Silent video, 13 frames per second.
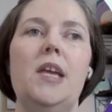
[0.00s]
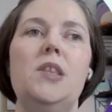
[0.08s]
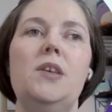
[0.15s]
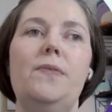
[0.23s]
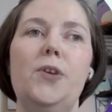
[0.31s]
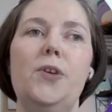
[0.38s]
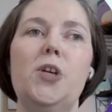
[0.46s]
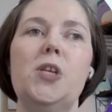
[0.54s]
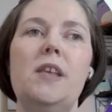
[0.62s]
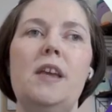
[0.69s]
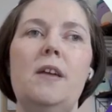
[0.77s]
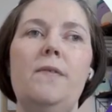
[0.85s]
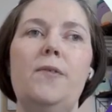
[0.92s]
And the first
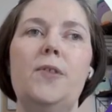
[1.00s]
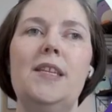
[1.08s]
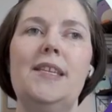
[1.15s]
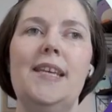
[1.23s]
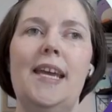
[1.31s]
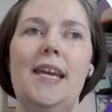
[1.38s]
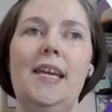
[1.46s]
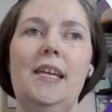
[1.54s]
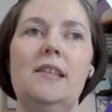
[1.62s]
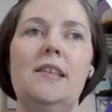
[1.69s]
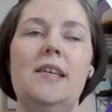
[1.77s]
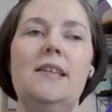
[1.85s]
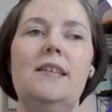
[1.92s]
thing for the
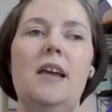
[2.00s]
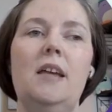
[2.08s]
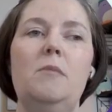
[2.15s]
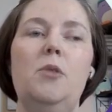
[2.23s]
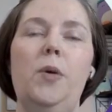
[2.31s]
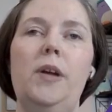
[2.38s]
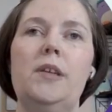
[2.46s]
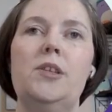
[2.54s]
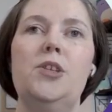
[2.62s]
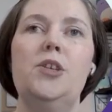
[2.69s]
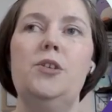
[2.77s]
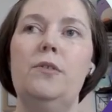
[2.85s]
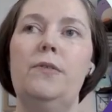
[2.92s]
date is I am going
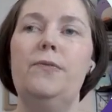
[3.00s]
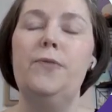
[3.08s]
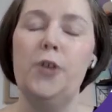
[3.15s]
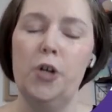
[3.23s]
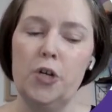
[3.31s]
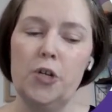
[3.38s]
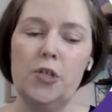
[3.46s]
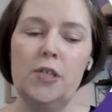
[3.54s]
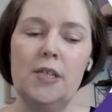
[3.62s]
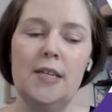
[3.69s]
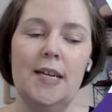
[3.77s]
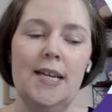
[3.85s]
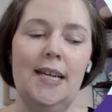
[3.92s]
to
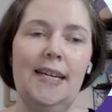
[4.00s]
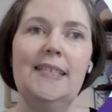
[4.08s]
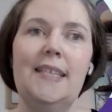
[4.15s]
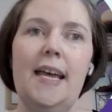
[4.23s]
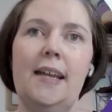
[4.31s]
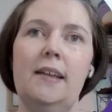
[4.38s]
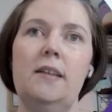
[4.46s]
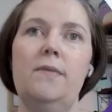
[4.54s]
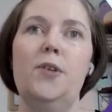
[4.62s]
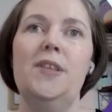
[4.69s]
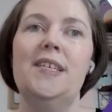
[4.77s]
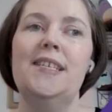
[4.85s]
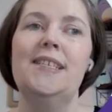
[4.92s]
first set it
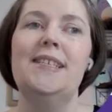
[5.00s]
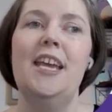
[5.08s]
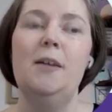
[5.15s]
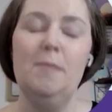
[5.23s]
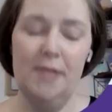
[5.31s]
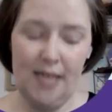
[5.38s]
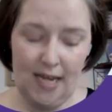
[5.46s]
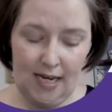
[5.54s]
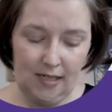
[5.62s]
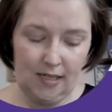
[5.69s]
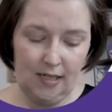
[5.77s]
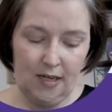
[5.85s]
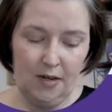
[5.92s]
for the same
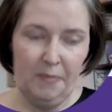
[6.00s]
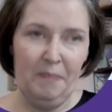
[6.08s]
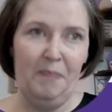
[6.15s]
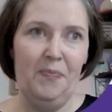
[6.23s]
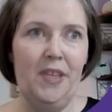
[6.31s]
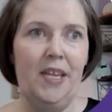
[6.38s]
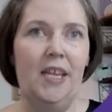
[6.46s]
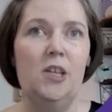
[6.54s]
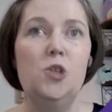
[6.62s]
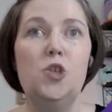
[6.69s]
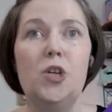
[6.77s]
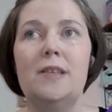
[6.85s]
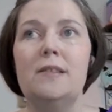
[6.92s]
date that
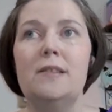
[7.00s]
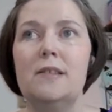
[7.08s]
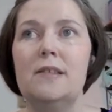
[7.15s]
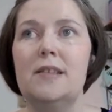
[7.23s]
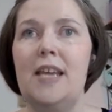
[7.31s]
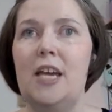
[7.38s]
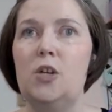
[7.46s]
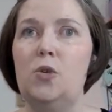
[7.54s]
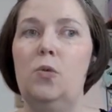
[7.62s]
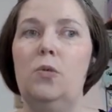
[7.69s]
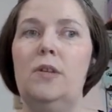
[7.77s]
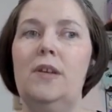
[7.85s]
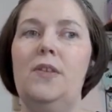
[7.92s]
I just
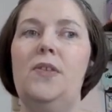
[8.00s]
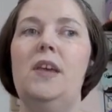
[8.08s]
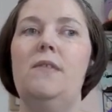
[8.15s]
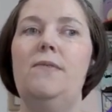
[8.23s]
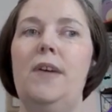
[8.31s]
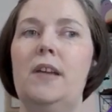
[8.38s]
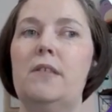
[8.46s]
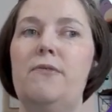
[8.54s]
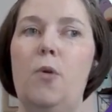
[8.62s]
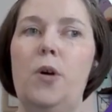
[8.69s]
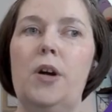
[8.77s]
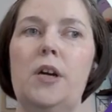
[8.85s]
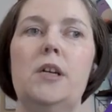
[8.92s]
scheduled the event
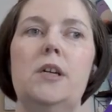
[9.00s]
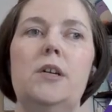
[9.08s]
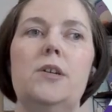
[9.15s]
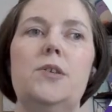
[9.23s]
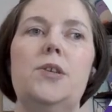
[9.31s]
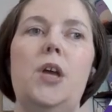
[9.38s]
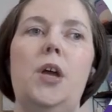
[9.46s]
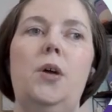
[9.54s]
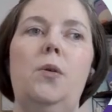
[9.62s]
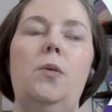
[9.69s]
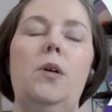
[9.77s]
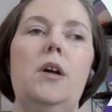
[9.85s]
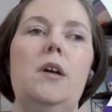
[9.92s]
for.
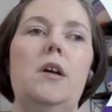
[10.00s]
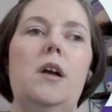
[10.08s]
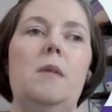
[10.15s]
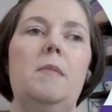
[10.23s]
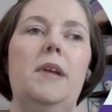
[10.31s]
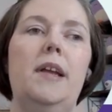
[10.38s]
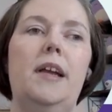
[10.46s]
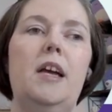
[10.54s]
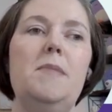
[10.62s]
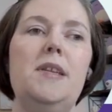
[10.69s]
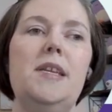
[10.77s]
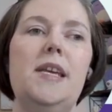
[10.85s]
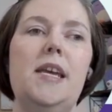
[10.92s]
So I'm going to
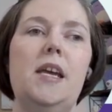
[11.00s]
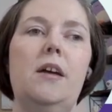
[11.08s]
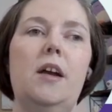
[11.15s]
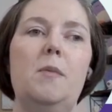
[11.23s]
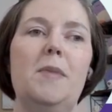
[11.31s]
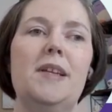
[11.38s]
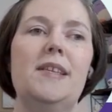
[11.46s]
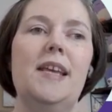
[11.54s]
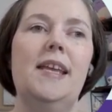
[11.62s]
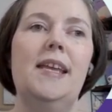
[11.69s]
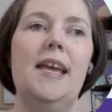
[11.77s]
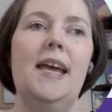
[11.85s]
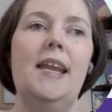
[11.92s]
come into here and I'm going to
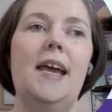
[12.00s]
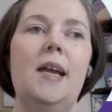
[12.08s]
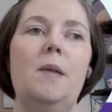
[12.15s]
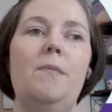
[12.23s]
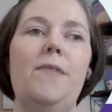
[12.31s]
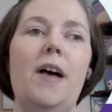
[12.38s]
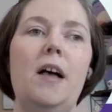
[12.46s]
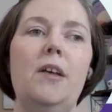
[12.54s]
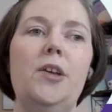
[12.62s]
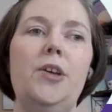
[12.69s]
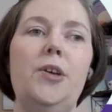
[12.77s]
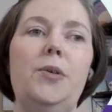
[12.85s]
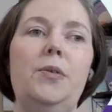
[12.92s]
say get item
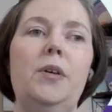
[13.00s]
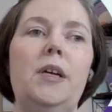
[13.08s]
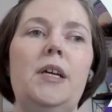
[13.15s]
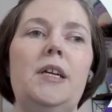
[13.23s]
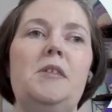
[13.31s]
value,